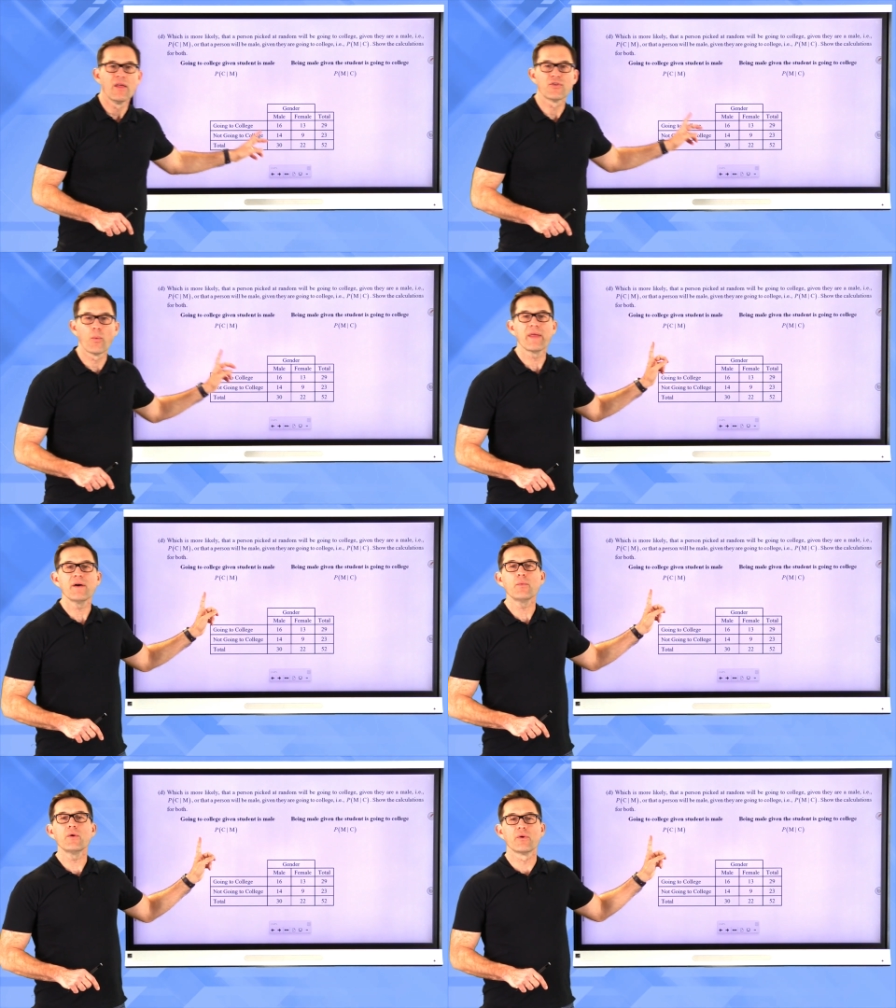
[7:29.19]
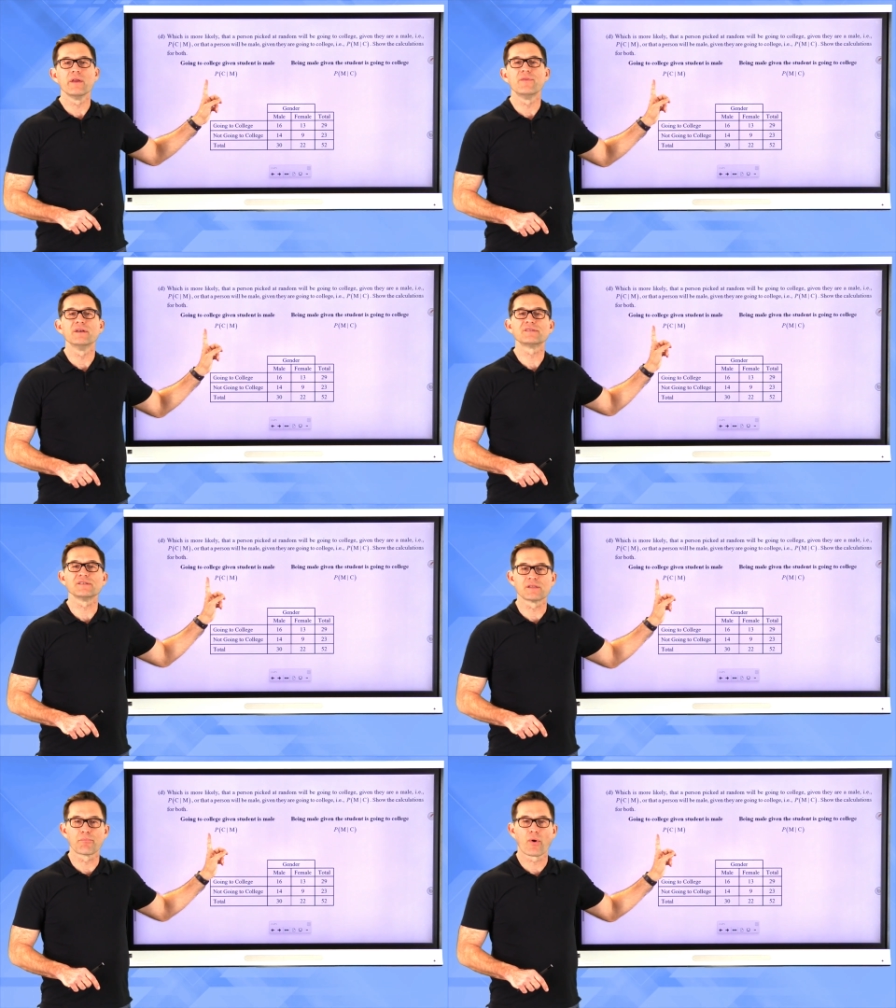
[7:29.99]
The way that we read this
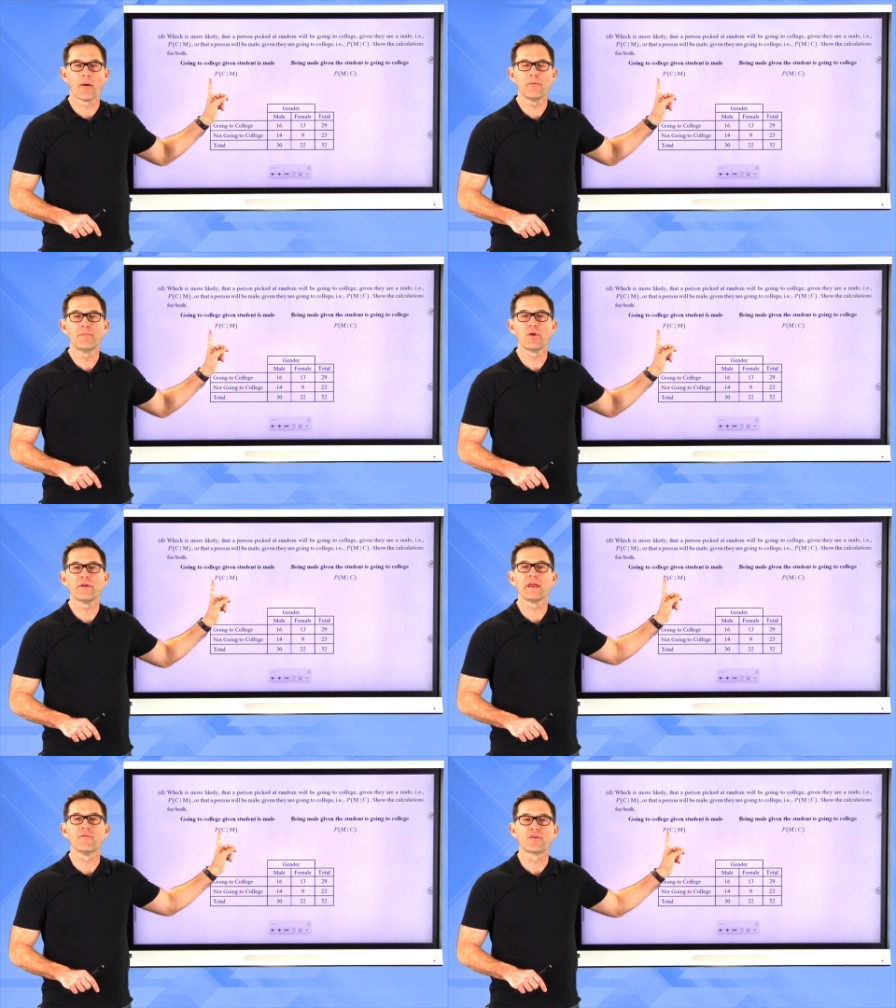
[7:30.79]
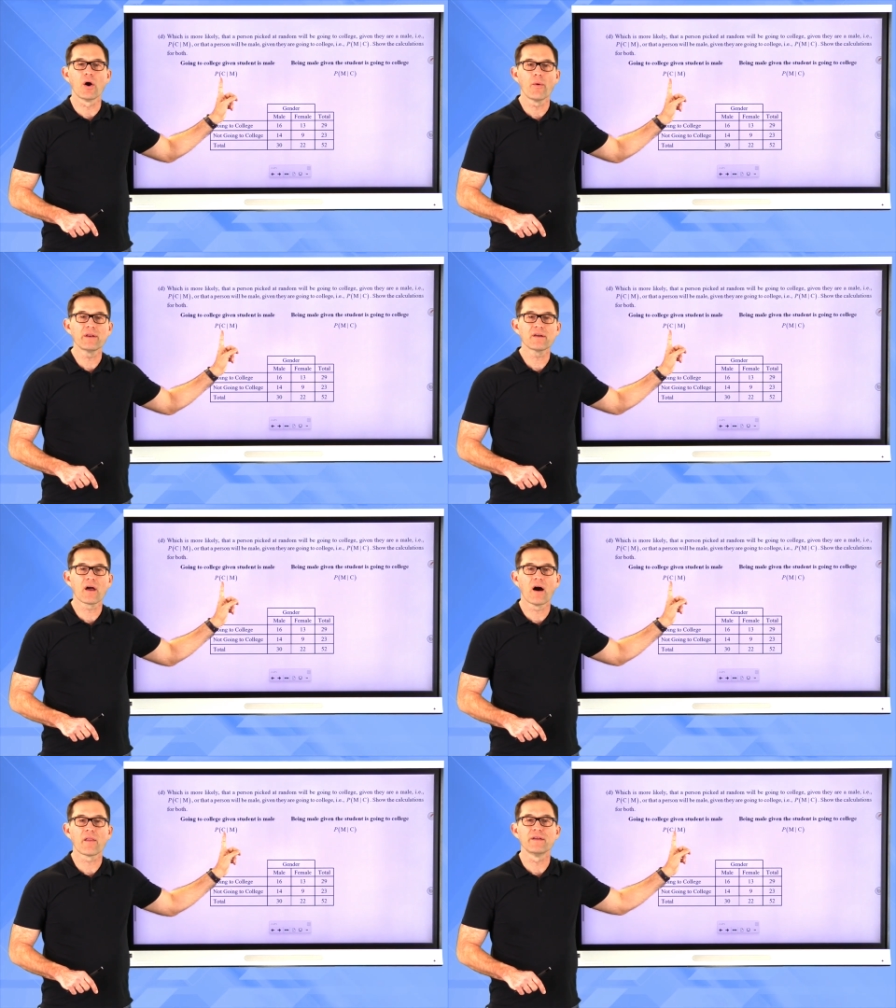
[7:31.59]
is the probability of going to
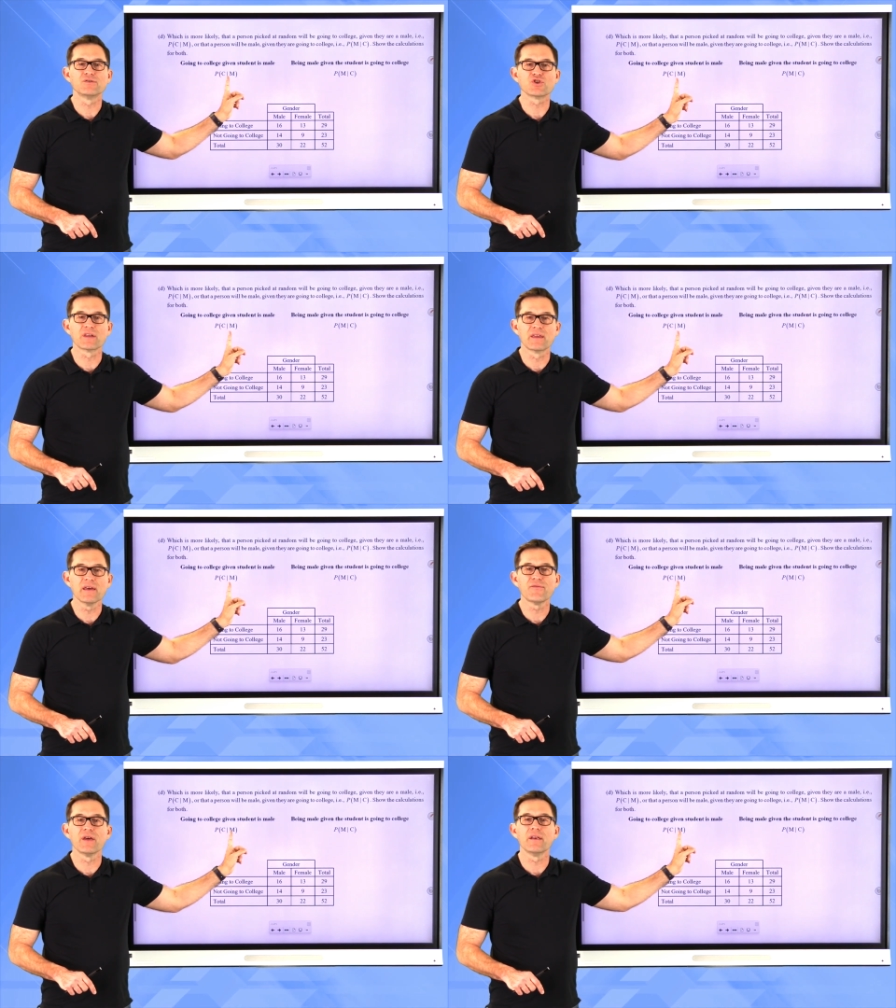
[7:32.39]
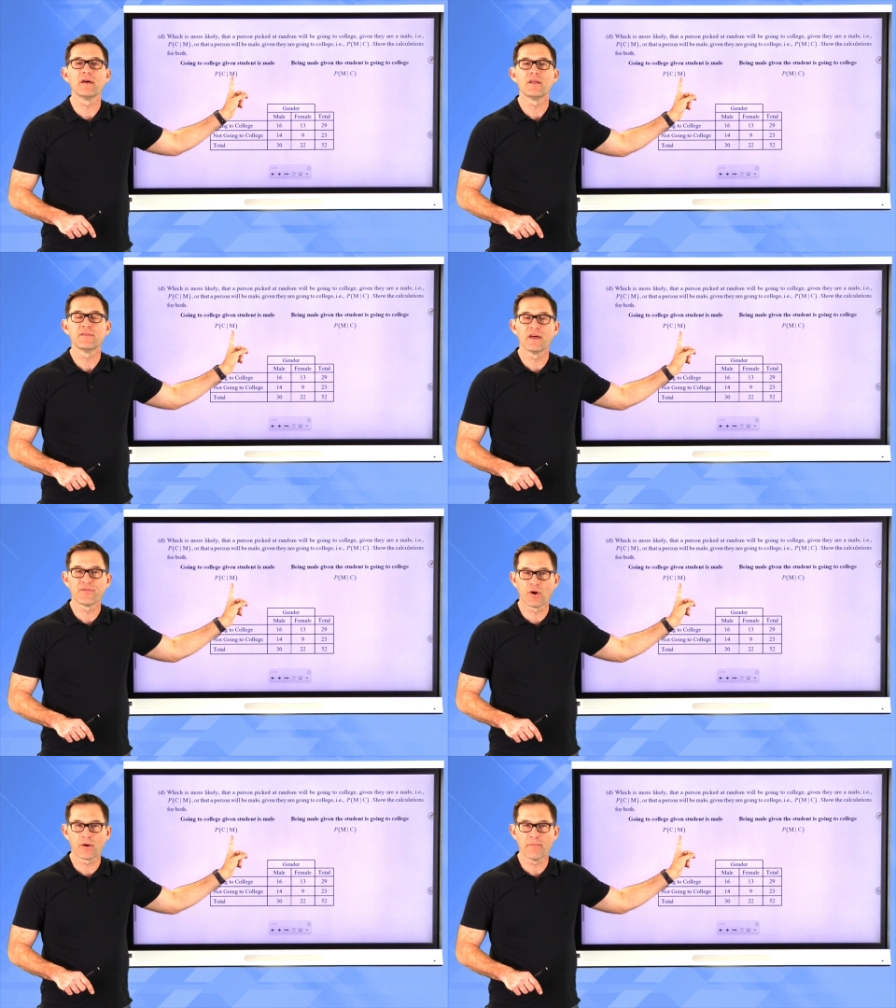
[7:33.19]
college given that
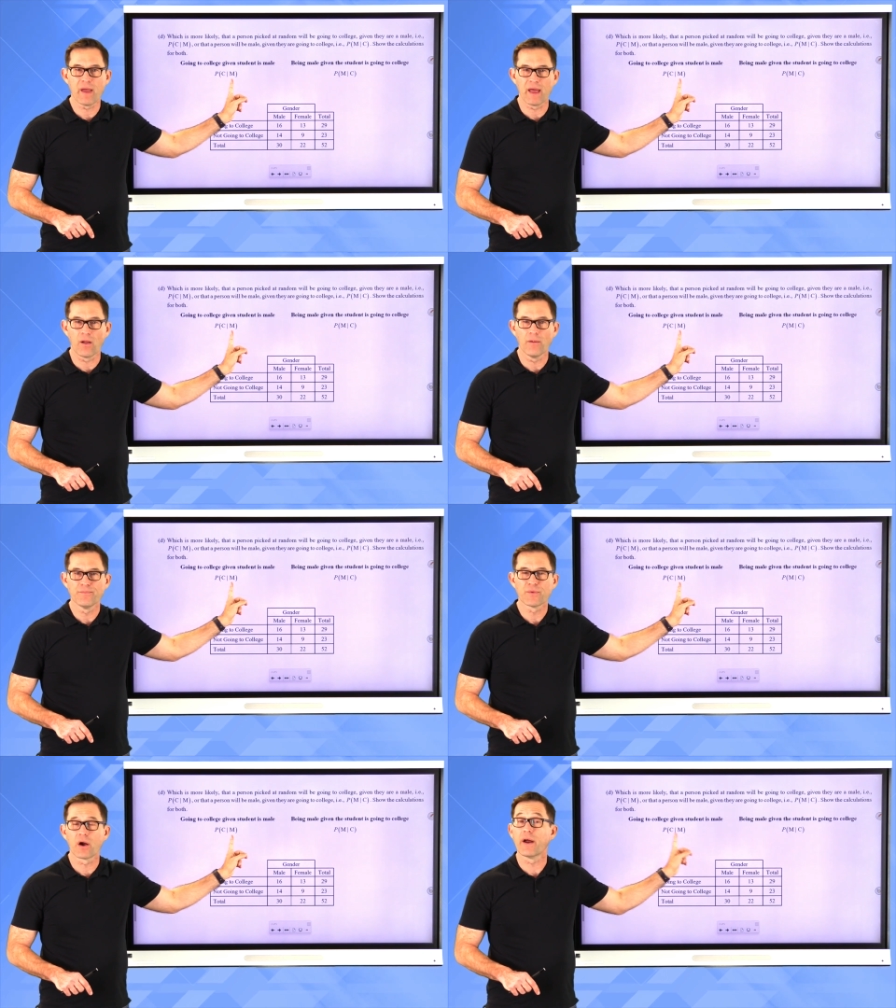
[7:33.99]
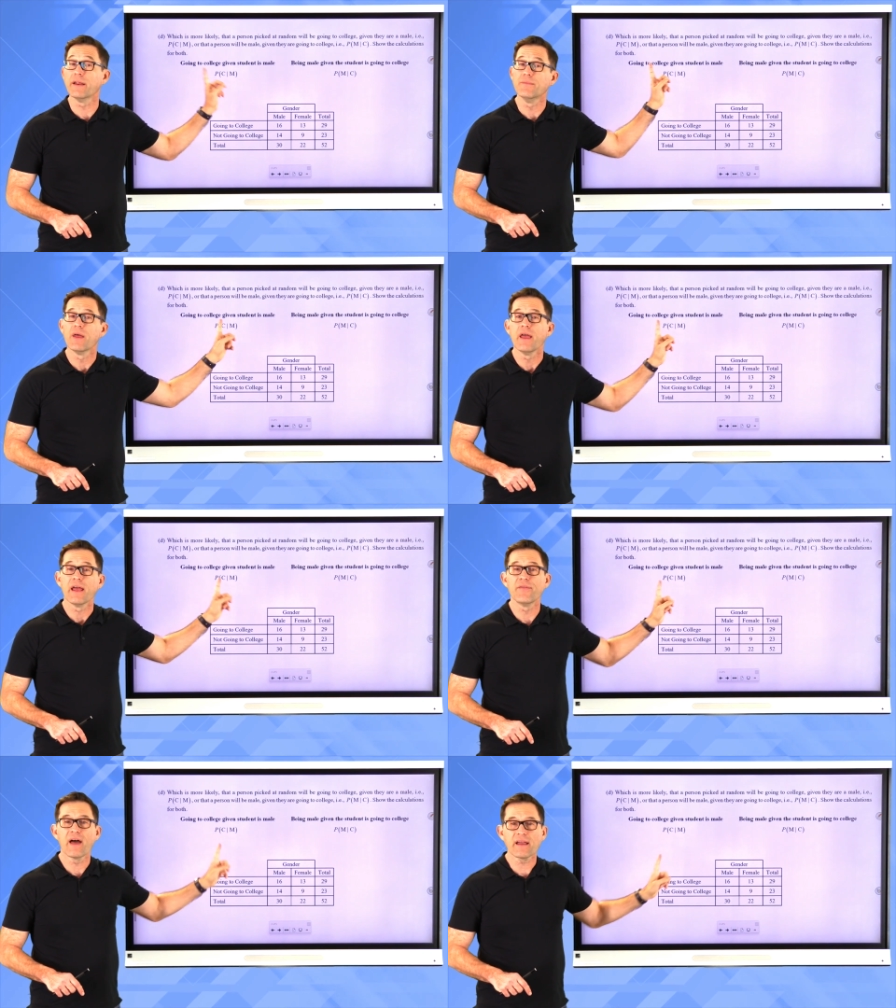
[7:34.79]
they're a male all right?
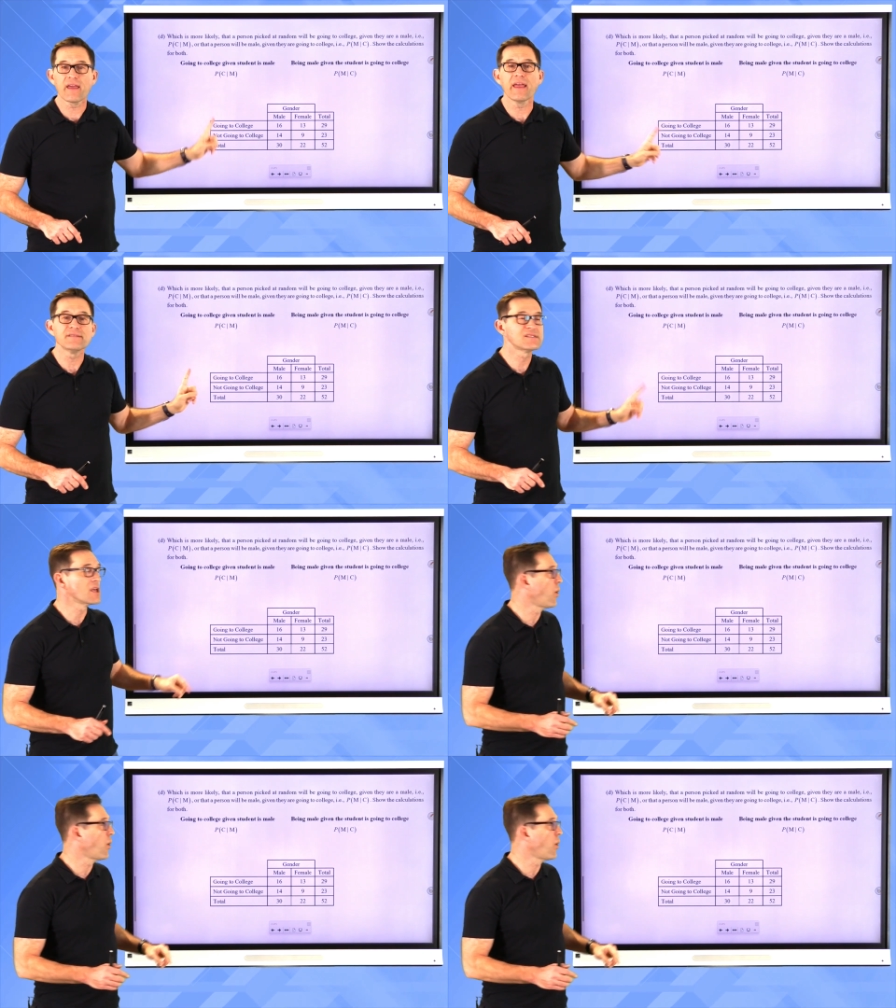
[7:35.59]
In that case, the